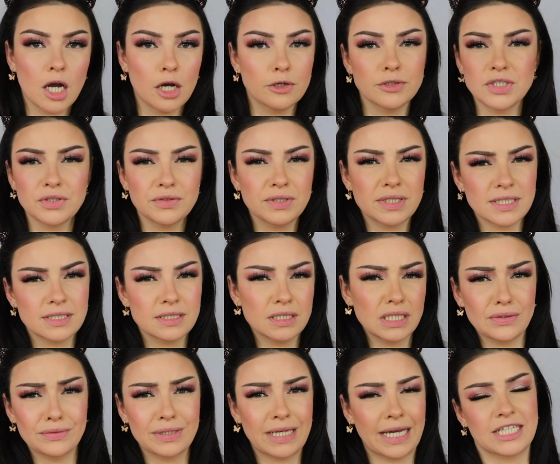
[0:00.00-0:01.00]
Also, it
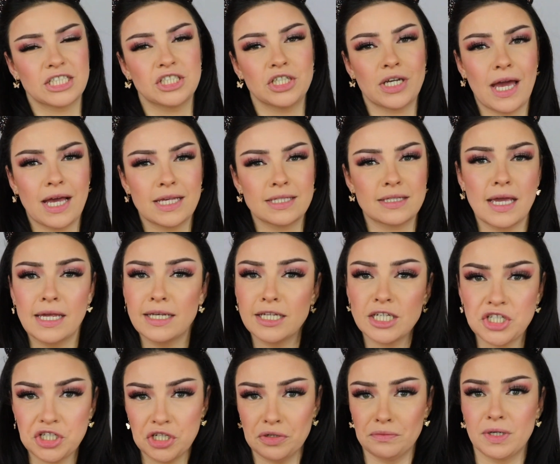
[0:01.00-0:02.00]
doesn't look like she has any
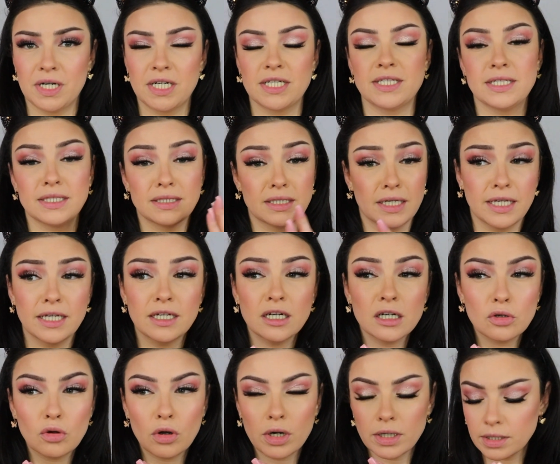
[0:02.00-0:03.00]
shimmers in the
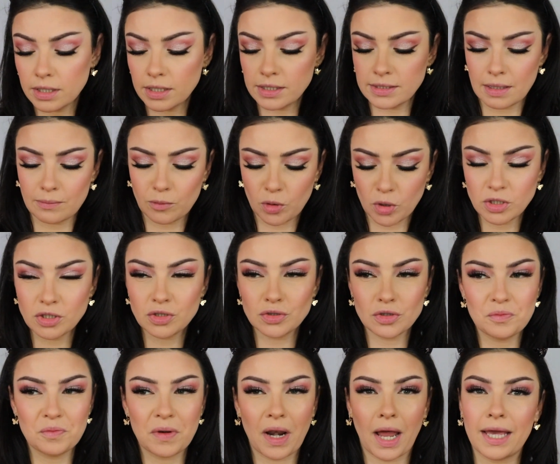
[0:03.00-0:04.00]
inner corners. I'm going
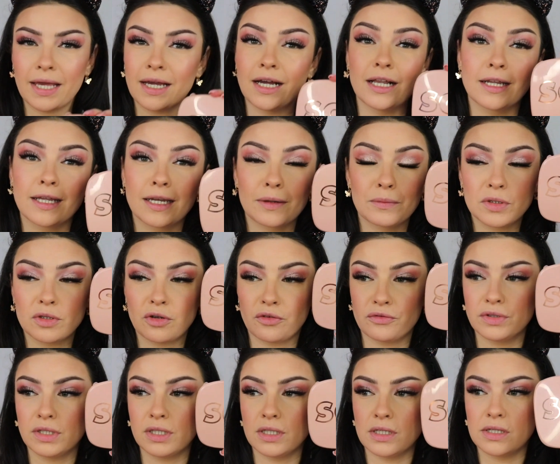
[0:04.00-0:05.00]
to apply a little bit
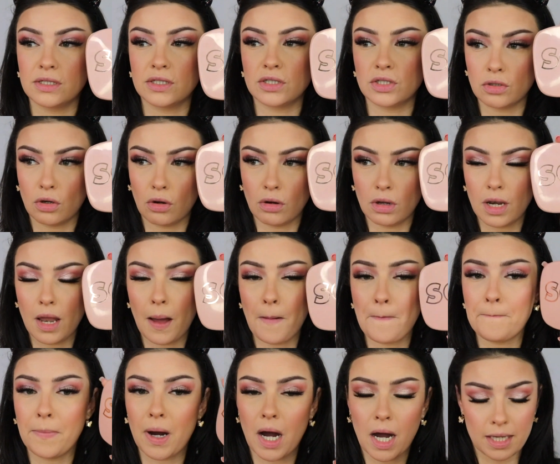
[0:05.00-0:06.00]
of the Soul
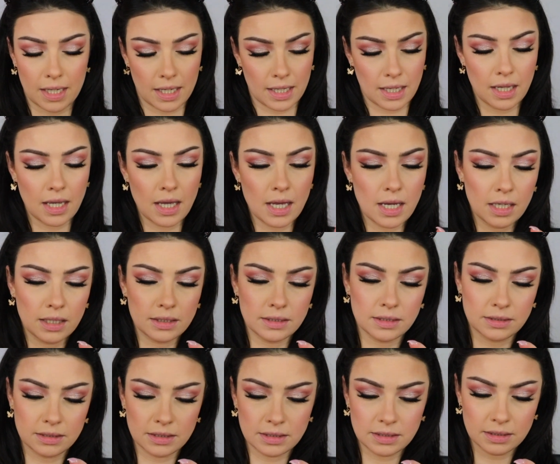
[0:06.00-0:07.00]
Body.
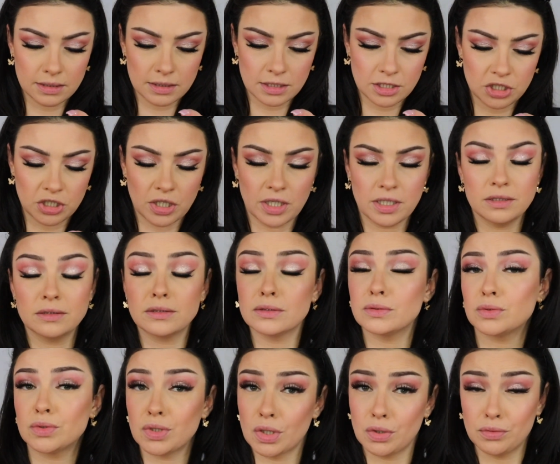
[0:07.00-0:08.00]
This is in the shade
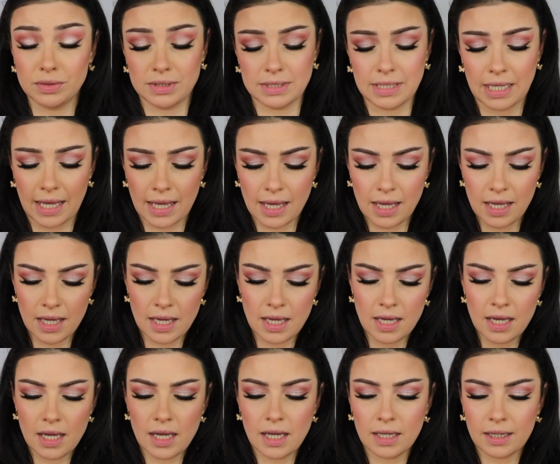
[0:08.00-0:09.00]
Rosé.
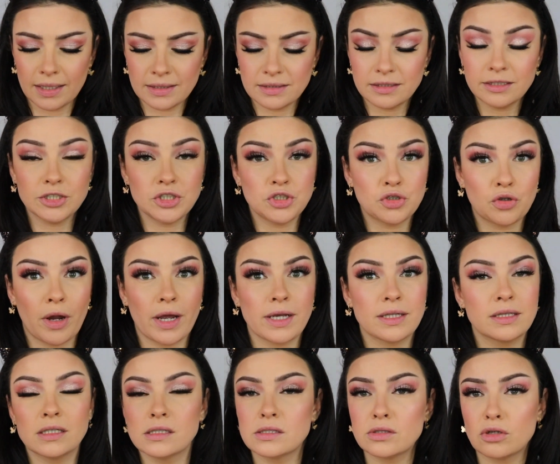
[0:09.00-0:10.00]
And I did try
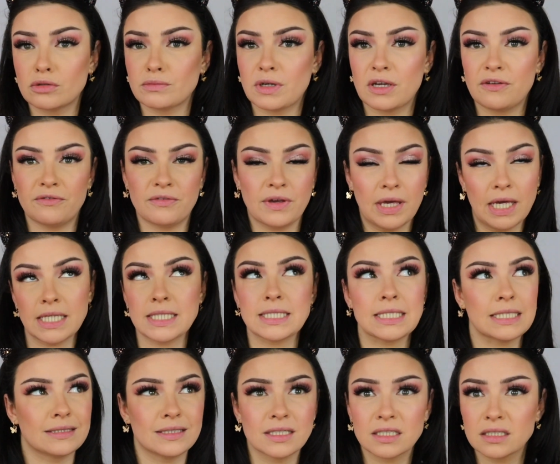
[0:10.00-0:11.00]
this on my face.
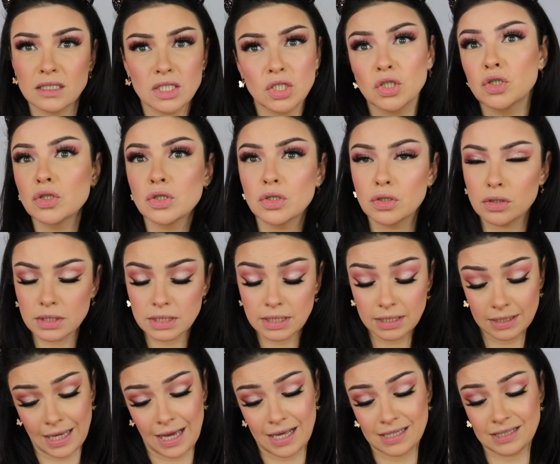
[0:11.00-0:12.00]
It doesn't look good.
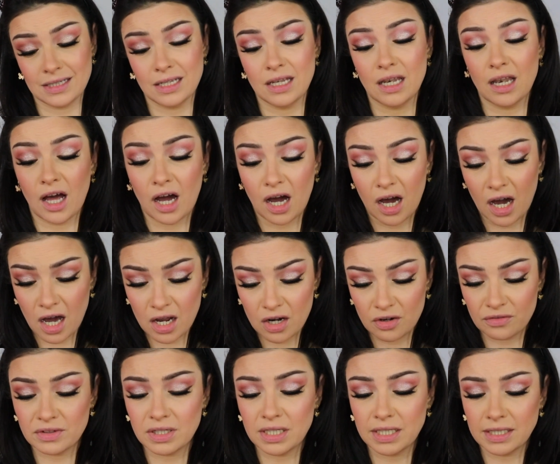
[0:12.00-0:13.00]
It has a lot
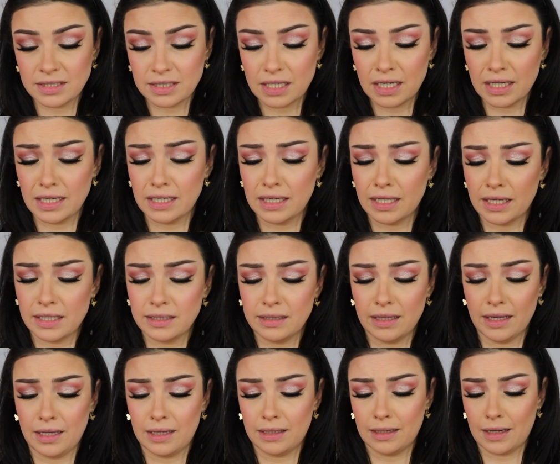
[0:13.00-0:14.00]
of glitter in it,
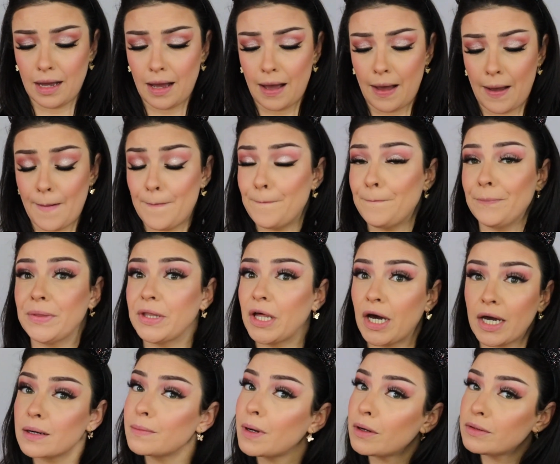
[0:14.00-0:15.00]
and I'm
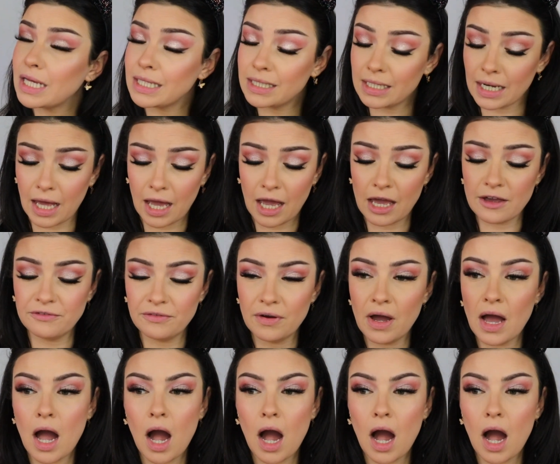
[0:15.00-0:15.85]
not about that life.